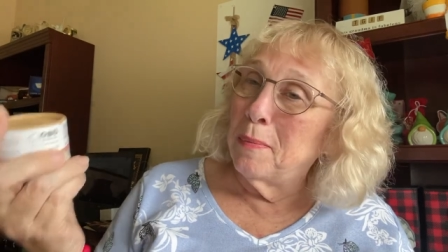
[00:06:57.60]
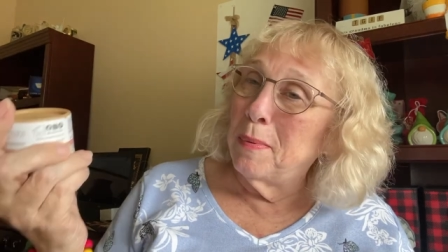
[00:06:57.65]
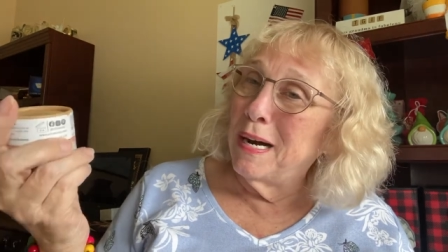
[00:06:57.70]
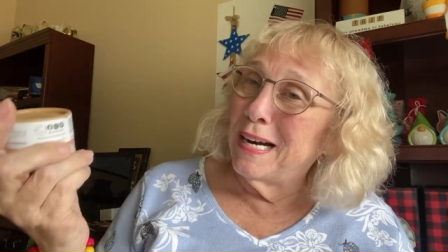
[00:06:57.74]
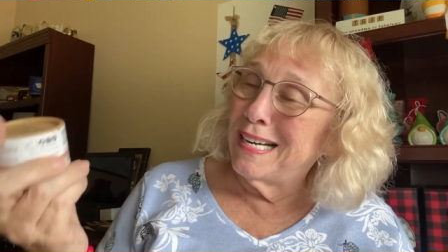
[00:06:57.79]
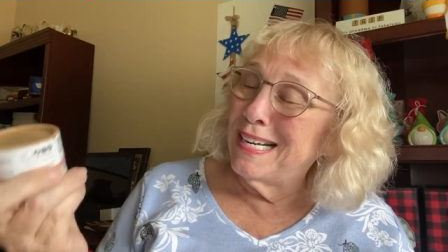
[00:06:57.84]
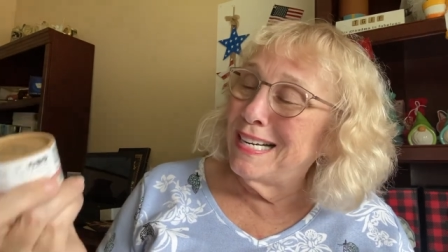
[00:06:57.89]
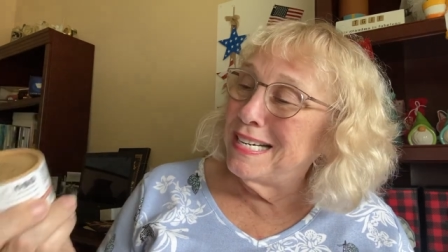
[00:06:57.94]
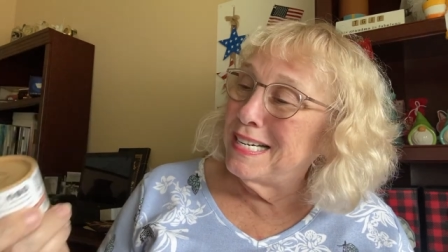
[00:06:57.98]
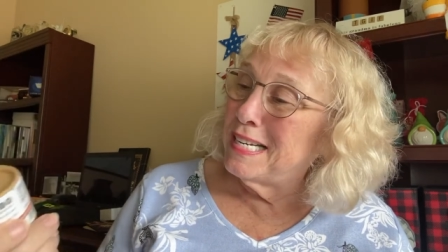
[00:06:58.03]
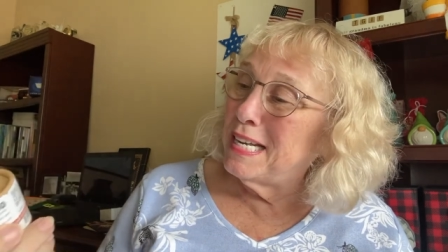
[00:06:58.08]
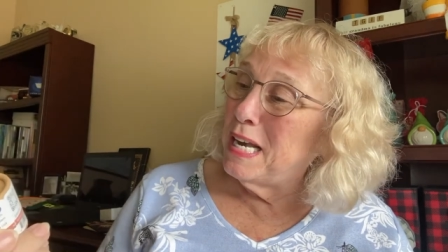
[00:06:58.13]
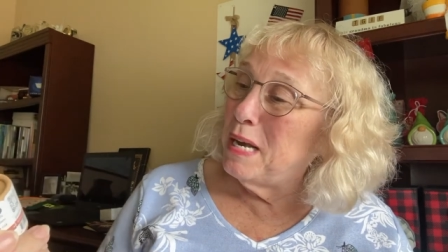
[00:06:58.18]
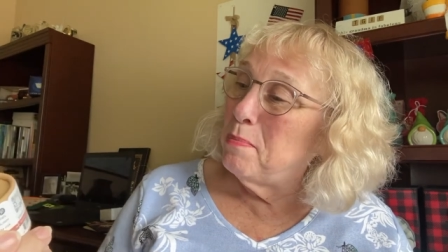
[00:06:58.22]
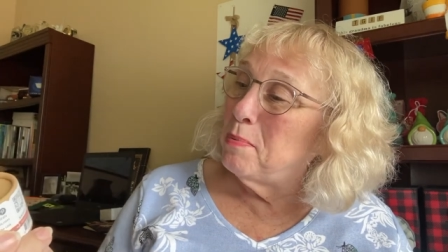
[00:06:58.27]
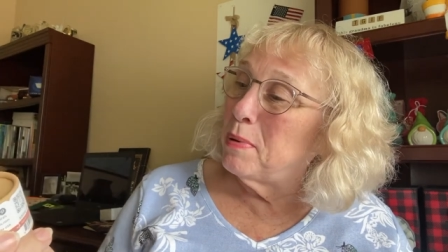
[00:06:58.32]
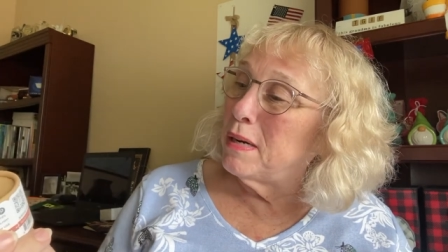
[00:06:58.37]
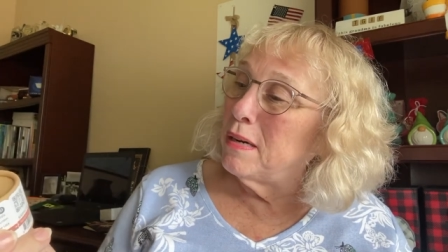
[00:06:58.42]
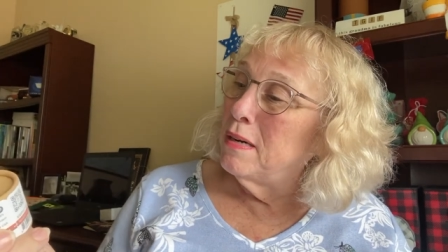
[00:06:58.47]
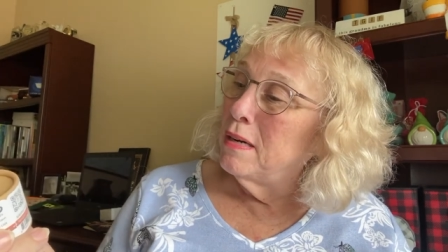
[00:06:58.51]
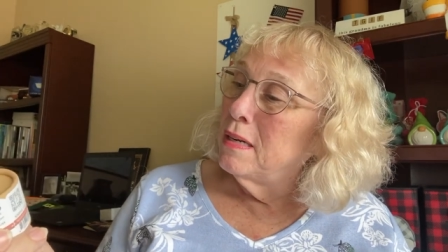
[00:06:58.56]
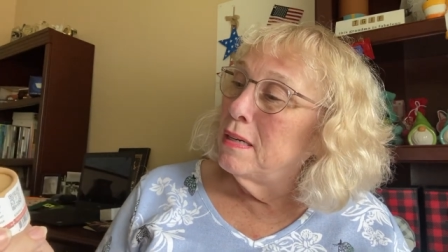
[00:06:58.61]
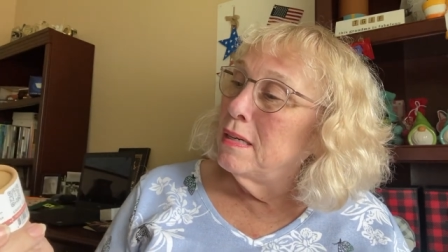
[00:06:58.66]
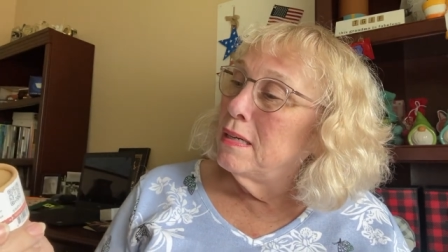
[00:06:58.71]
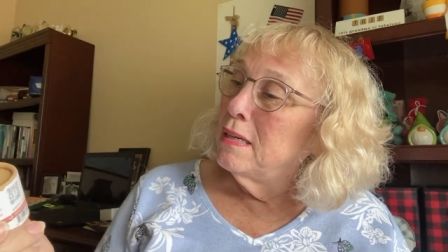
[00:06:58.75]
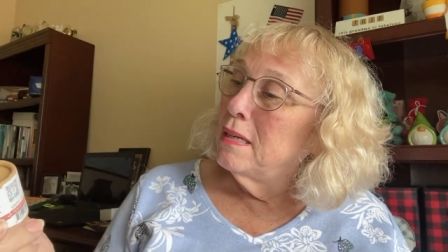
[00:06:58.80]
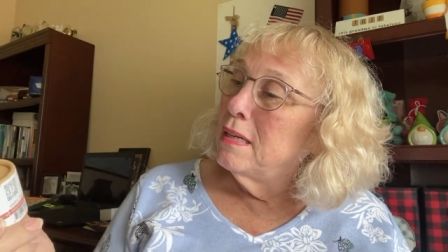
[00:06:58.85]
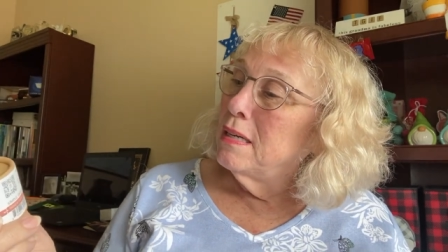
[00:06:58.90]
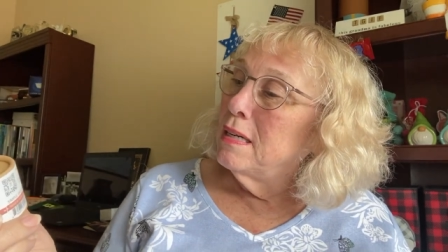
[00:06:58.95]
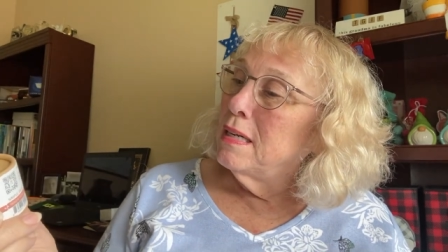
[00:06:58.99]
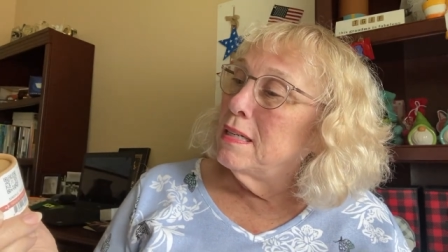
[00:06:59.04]
I'm not going to keep it.
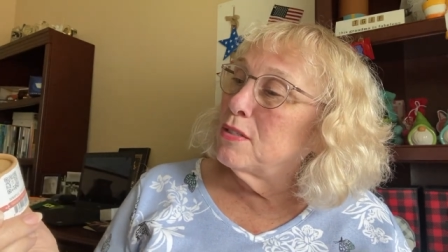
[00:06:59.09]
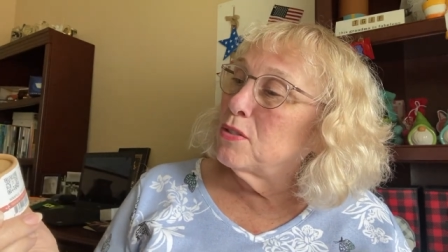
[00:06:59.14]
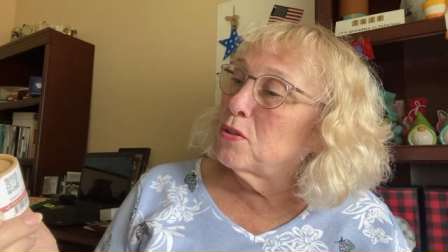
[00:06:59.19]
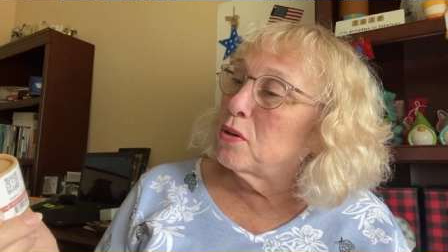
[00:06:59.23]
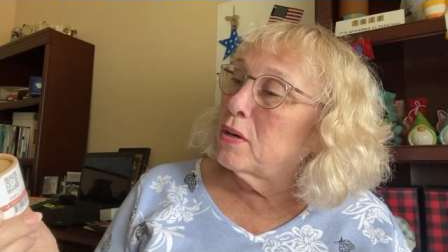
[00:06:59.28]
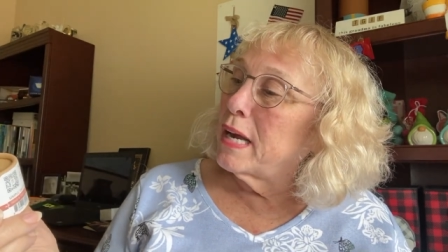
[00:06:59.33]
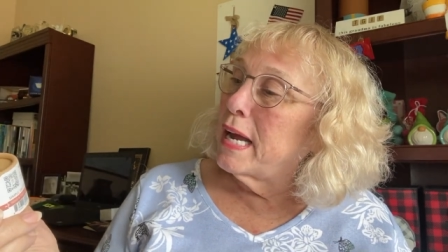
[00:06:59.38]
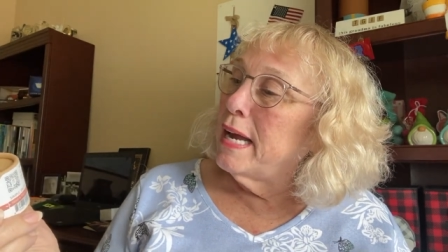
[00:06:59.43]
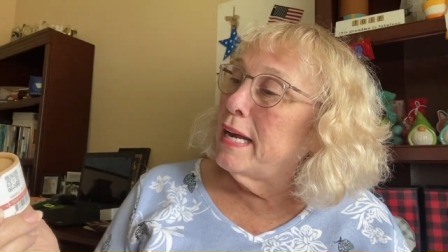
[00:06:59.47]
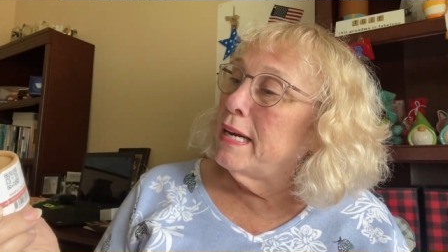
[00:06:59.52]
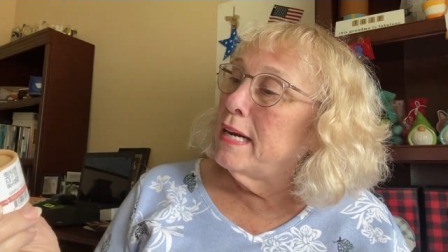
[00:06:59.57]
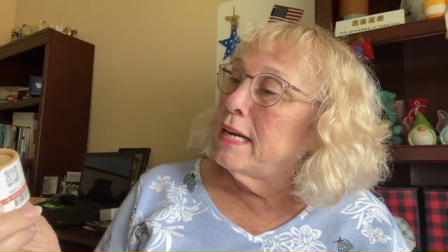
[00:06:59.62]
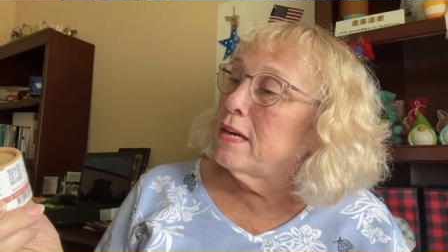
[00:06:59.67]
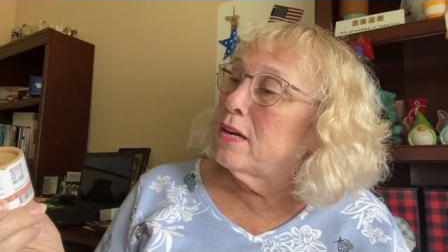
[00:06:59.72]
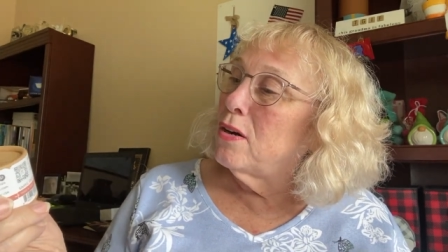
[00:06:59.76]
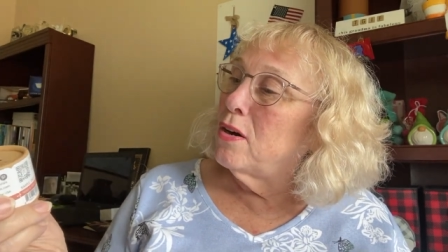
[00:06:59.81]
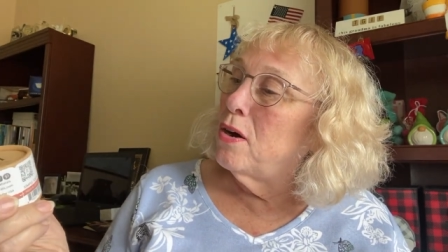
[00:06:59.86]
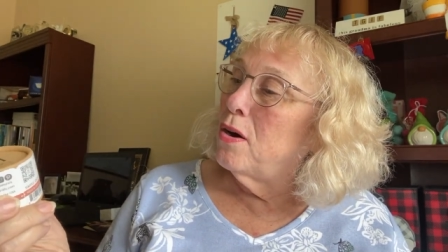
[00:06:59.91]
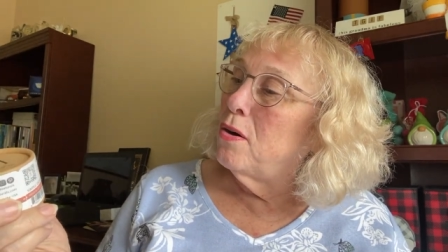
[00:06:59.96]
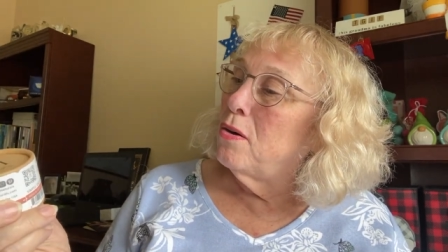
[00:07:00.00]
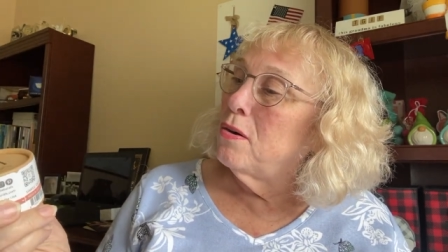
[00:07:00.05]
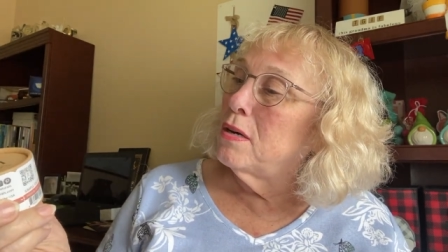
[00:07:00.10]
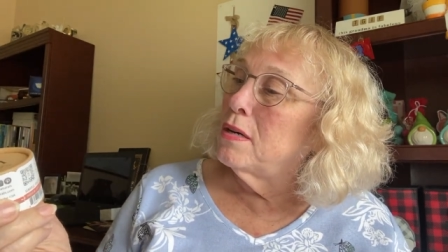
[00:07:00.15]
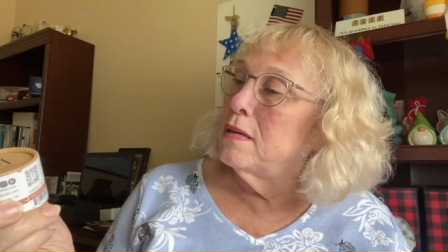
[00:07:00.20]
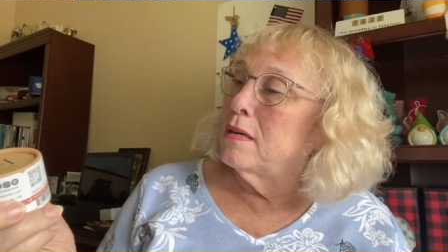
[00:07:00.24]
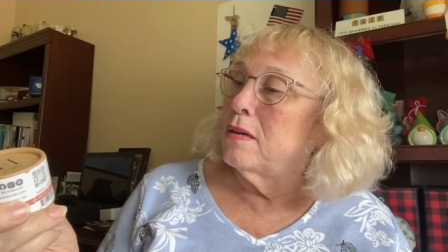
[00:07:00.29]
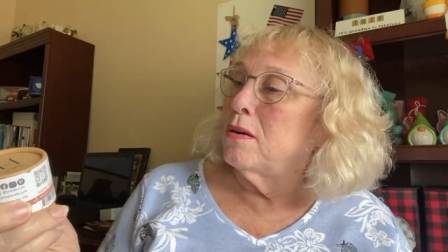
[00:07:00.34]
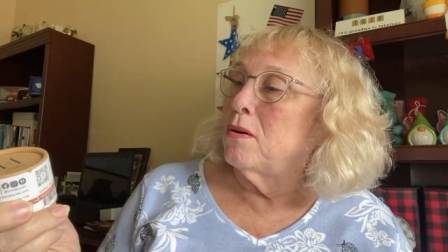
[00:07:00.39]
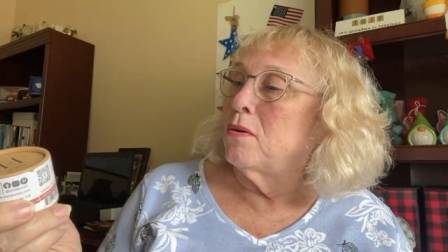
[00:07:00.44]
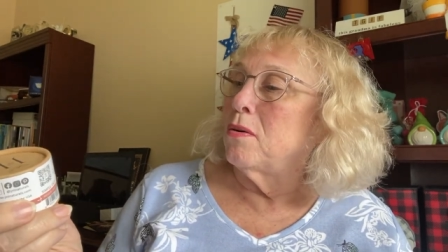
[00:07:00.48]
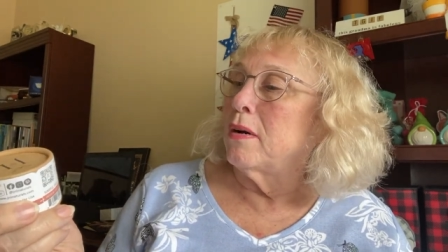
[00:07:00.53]
It's organic
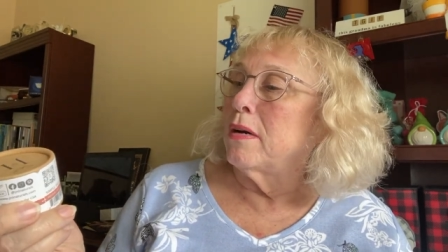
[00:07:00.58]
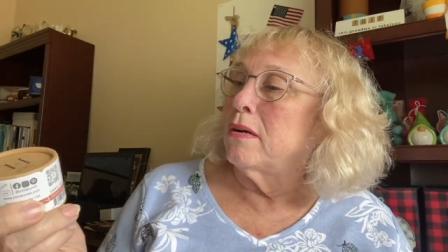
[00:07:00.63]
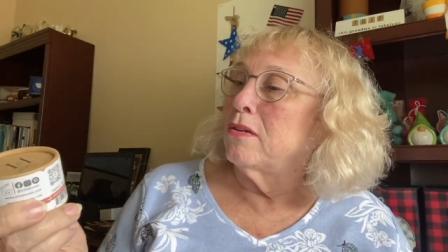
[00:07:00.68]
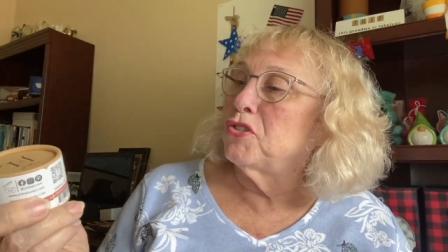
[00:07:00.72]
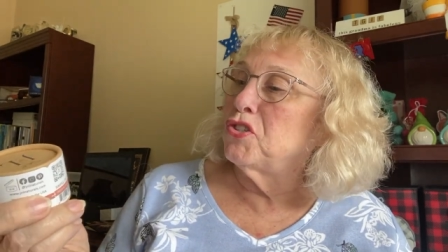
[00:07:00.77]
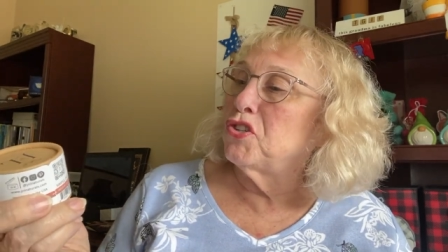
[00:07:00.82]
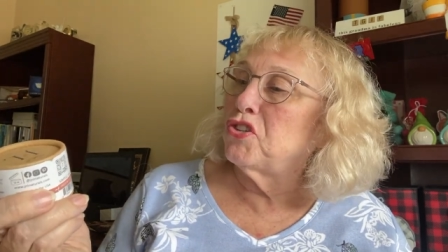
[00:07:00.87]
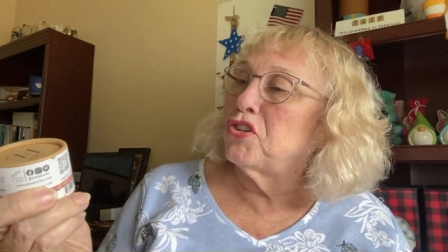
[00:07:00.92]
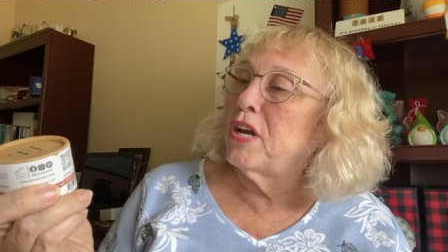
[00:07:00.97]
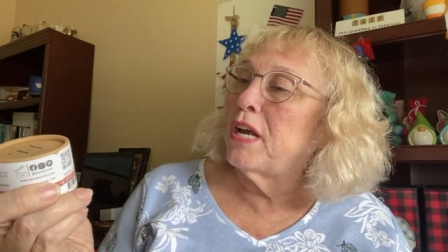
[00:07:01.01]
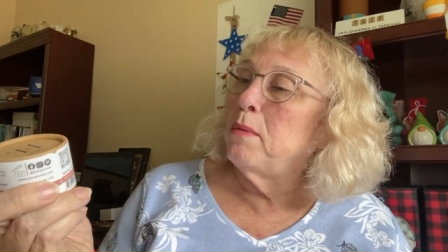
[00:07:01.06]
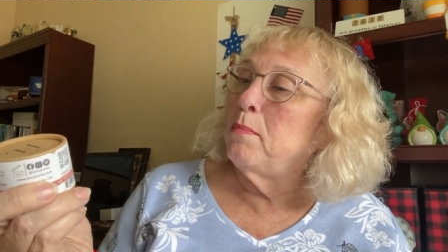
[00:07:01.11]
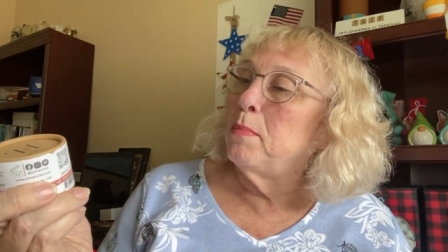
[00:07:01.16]
coconut oil, shea